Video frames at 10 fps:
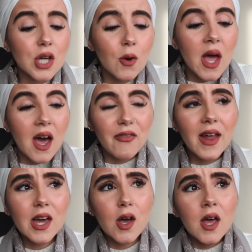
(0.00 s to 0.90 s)
So I feel
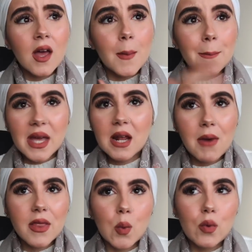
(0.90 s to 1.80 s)
like being a mother